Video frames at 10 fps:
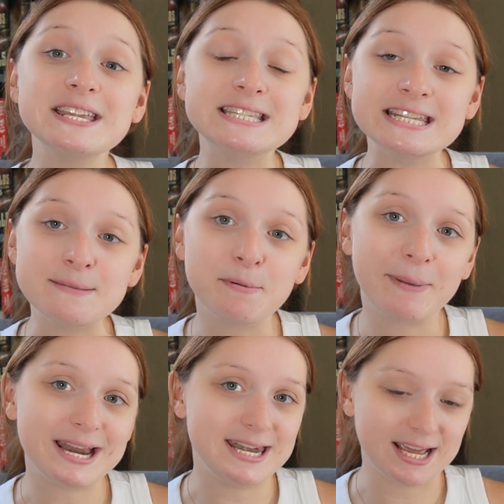The Deep
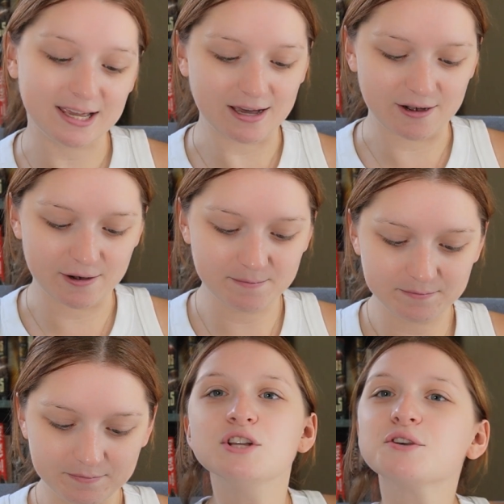by Nick Cutter.
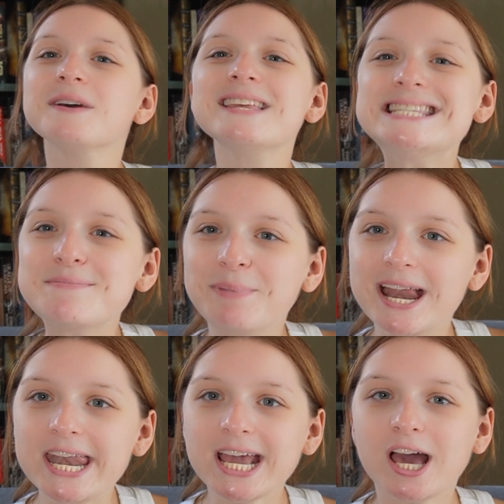So in The Deep
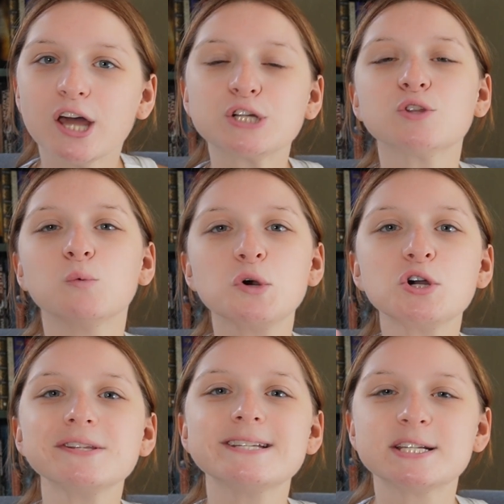by Nick Cutter, the
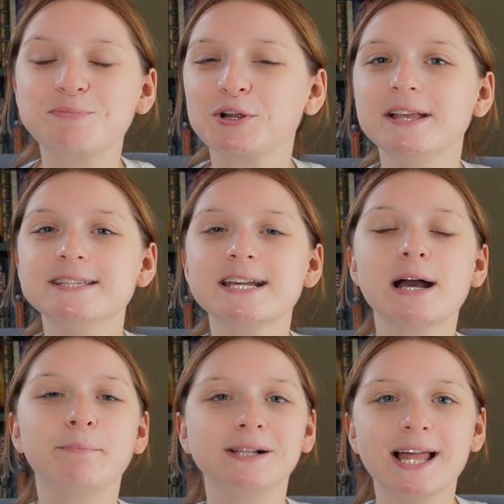world is experiencing
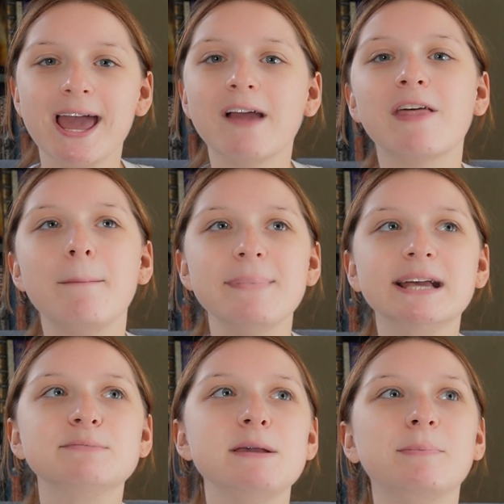a plague that
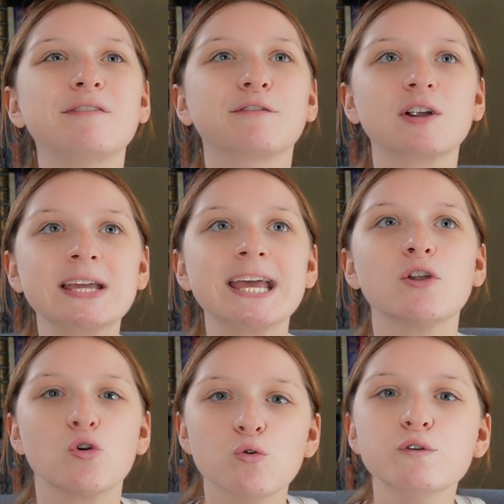makes people forget
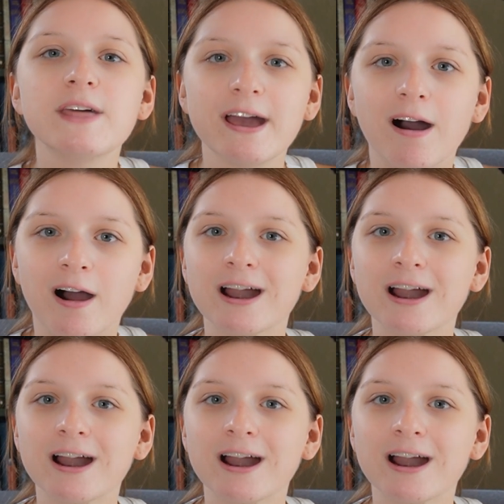who they are.